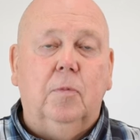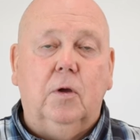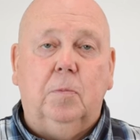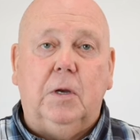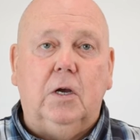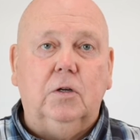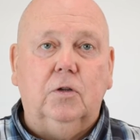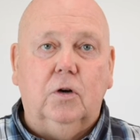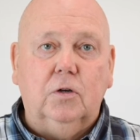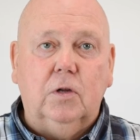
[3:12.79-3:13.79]
because
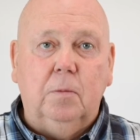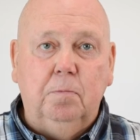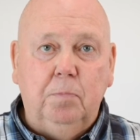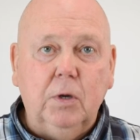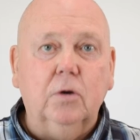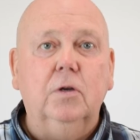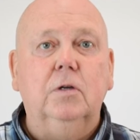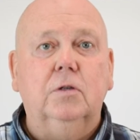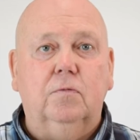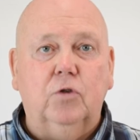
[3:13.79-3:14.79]
there's
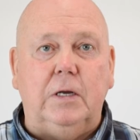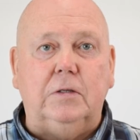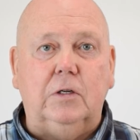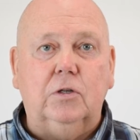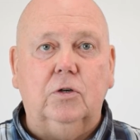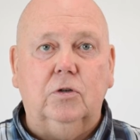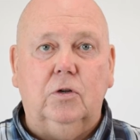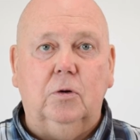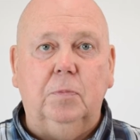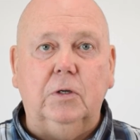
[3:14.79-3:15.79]
billions of transistors
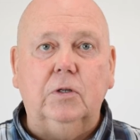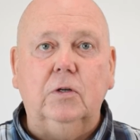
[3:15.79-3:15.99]
that are built